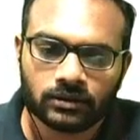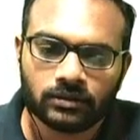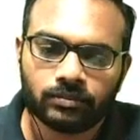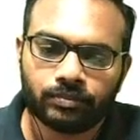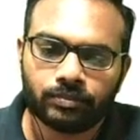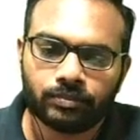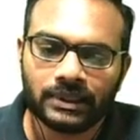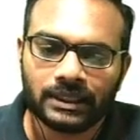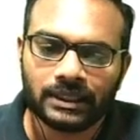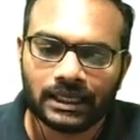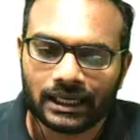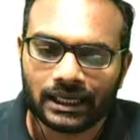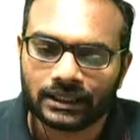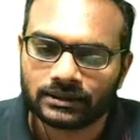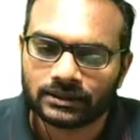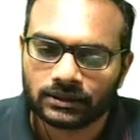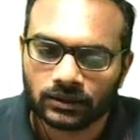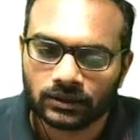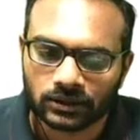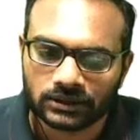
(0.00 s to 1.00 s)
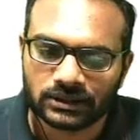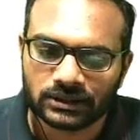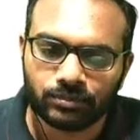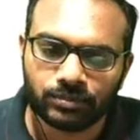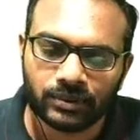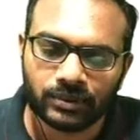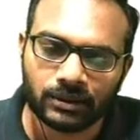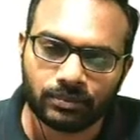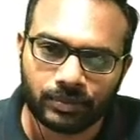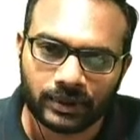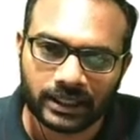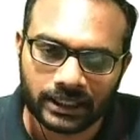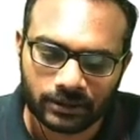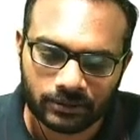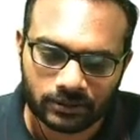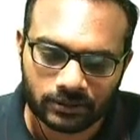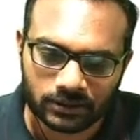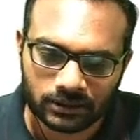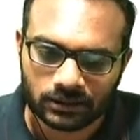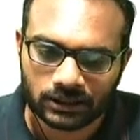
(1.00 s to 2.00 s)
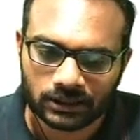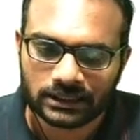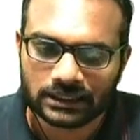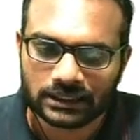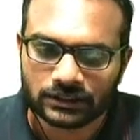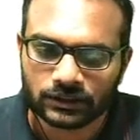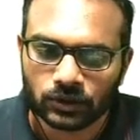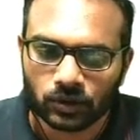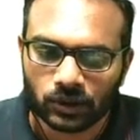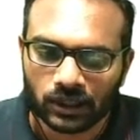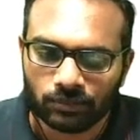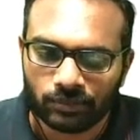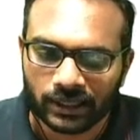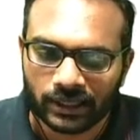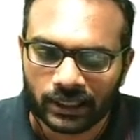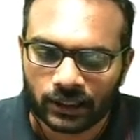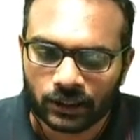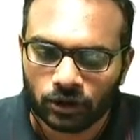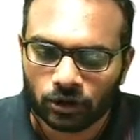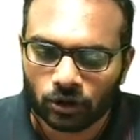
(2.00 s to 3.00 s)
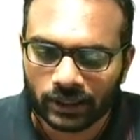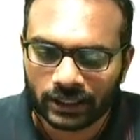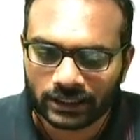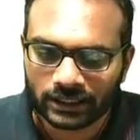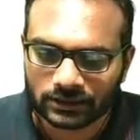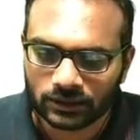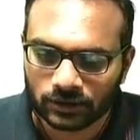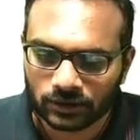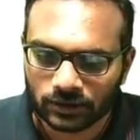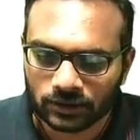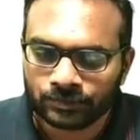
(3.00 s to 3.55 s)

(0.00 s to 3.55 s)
Px, or simply P, right, it is dou L by dou x dot.